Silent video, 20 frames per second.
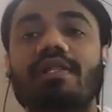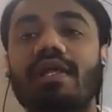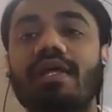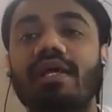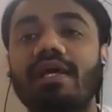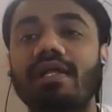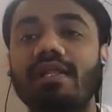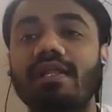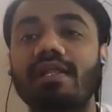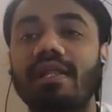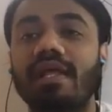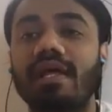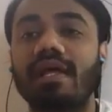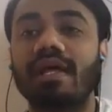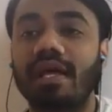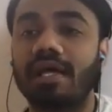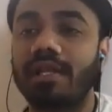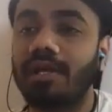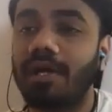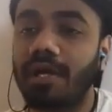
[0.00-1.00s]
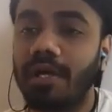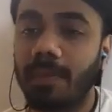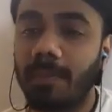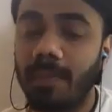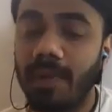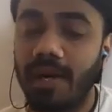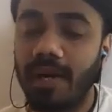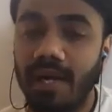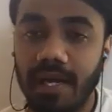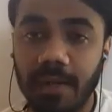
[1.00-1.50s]
then they
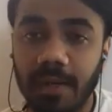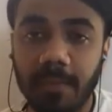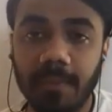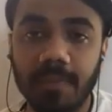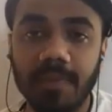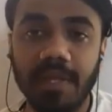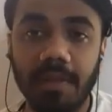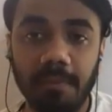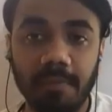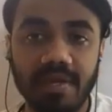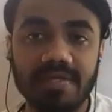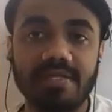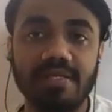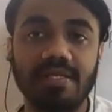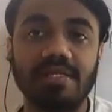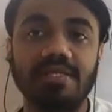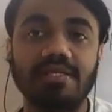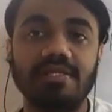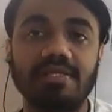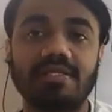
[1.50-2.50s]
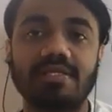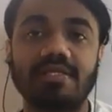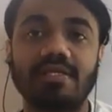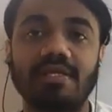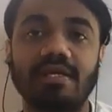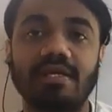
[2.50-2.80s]
cannot build up the muscle